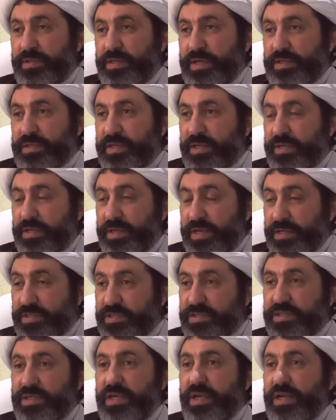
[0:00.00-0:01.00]
that
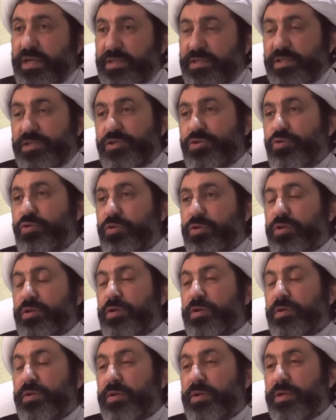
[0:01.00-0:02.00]
still it is good
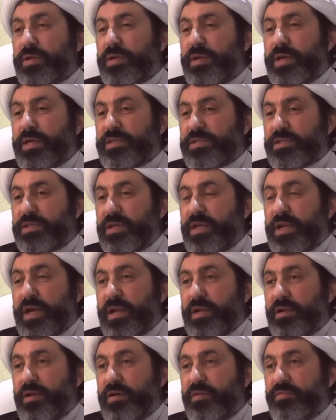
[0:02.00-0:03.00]
still
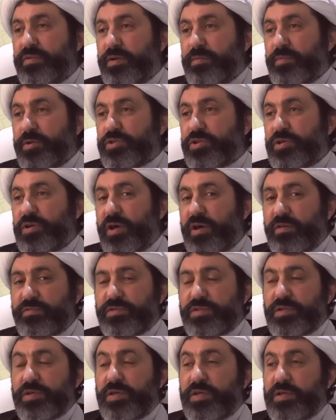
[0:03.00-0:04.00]
allah very much
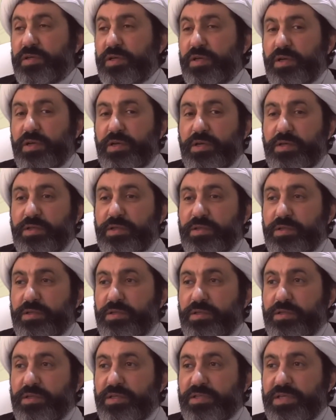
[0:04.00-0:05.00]
loves
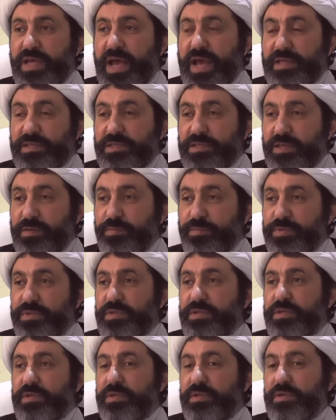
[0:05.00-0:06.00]
this
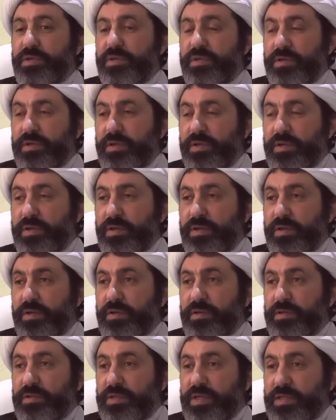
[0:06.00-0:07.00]
attempt
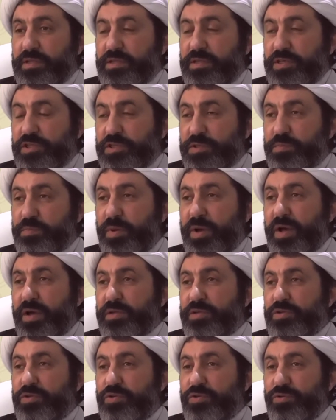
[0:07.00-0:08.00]
that
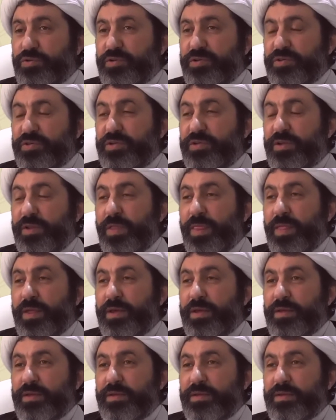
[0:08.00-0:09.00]
despite your
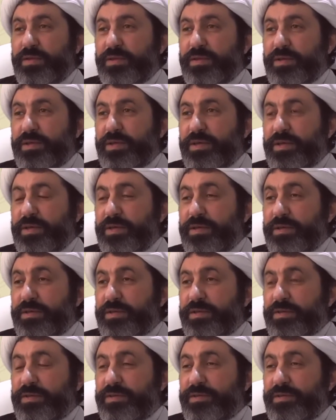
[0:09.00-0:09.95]
uh,